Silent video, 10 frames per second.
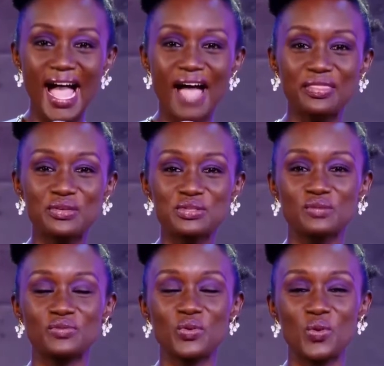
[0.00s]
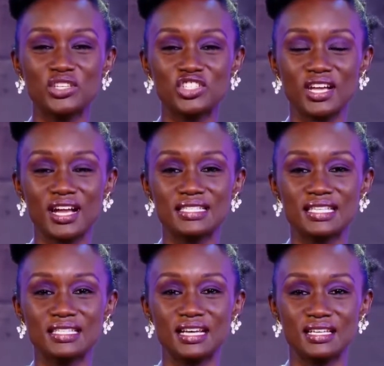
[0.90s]
And those of you watching
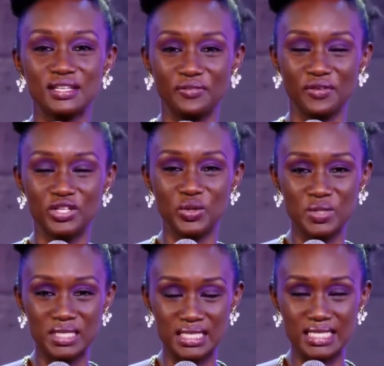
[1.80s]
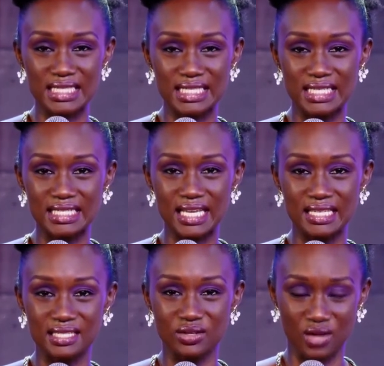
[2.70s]
us at our different hosting
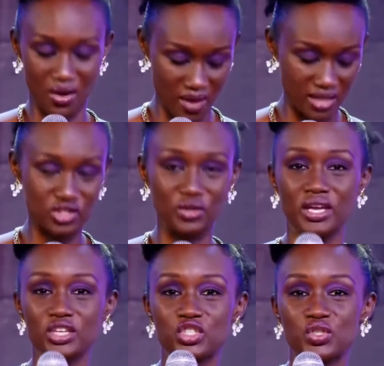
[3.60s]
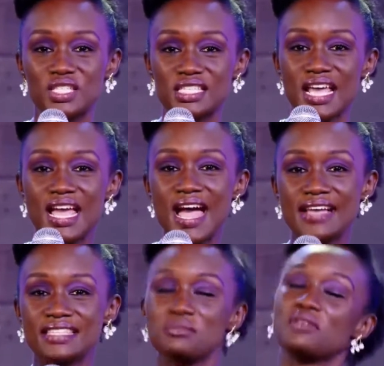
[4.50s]
centers, garage locations,
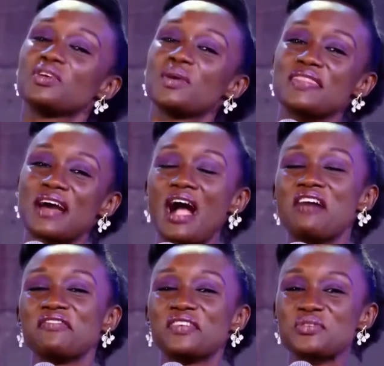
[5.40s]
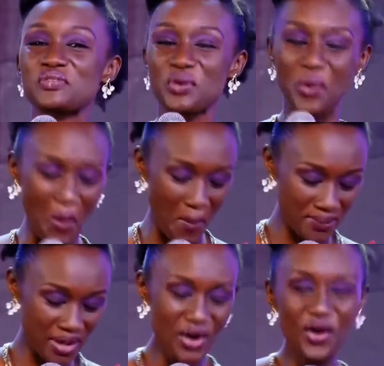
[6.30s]
and some of you in the comfort of your
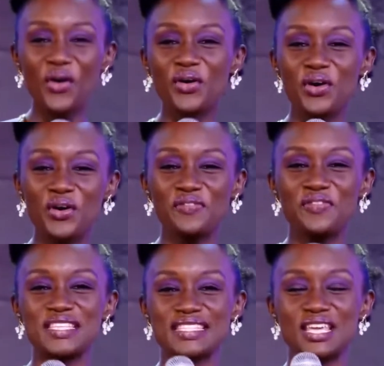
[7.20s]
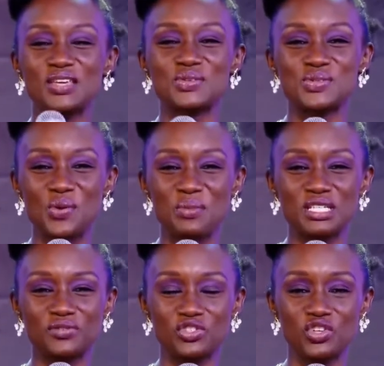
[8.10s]
home or office, thank you so
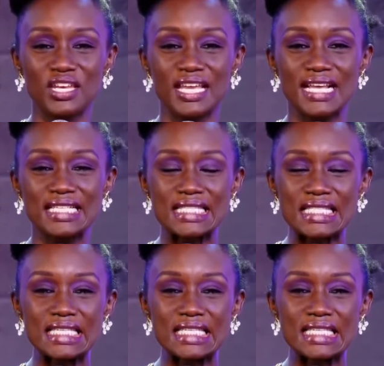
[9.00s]
much for joining us.